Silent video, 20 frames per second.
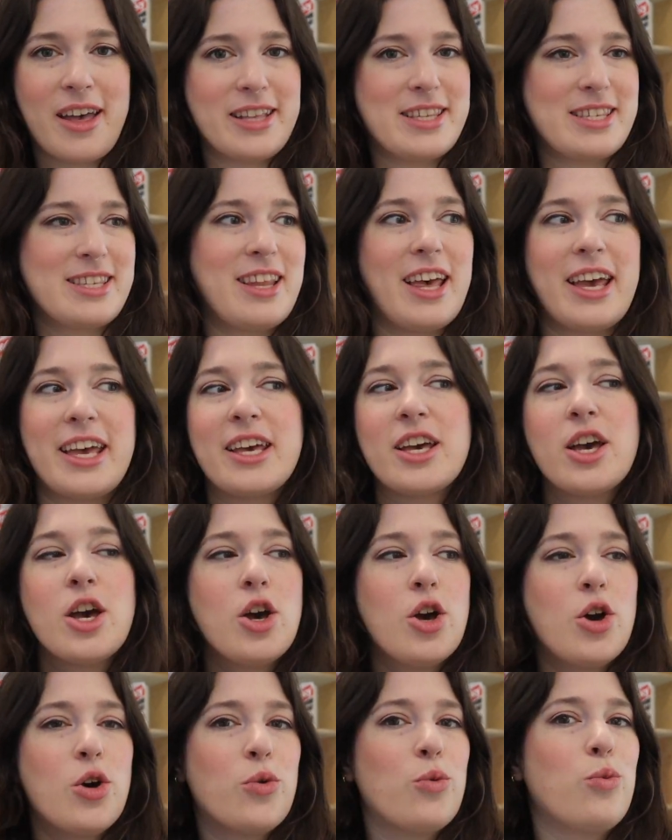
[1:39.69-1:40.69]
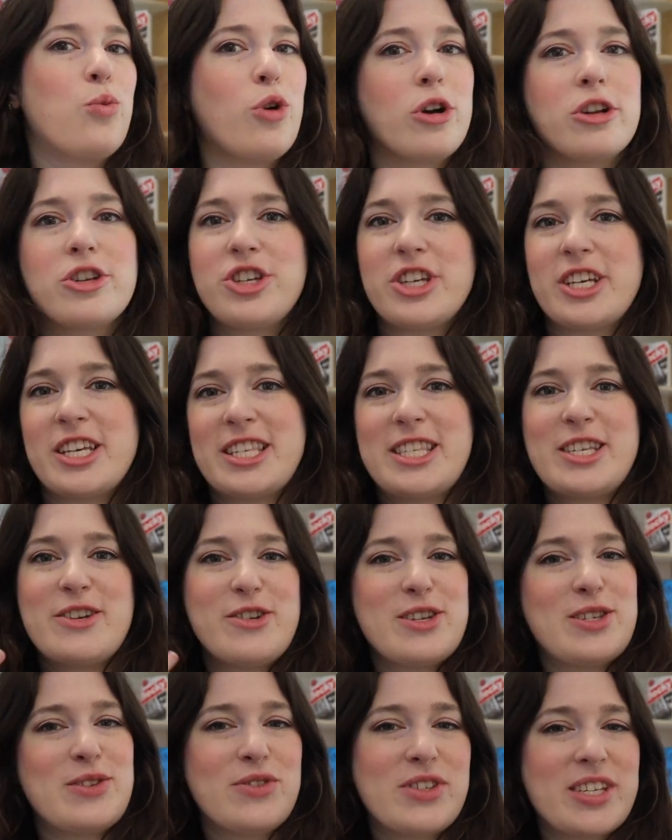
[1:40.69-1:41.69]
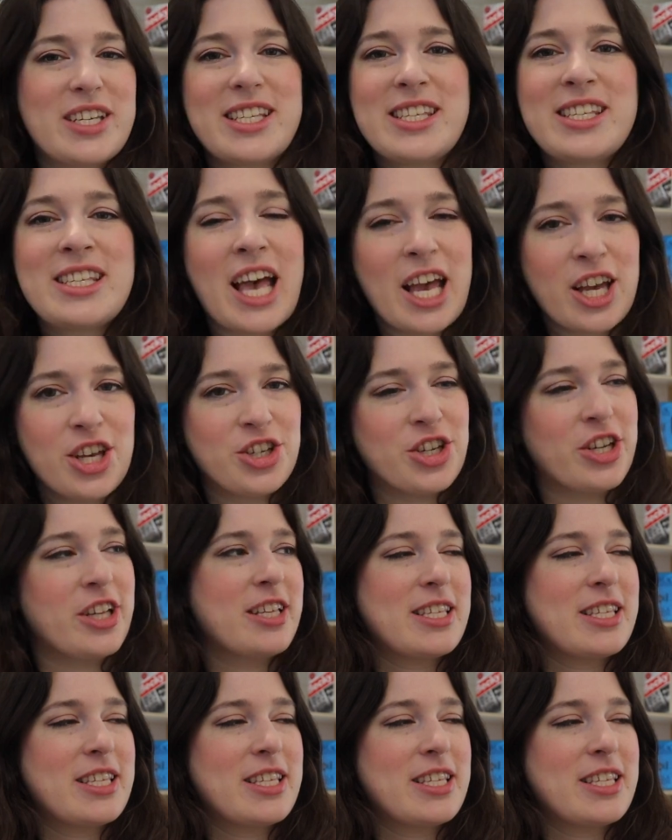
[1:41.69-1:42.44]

It's like watching a series of succession.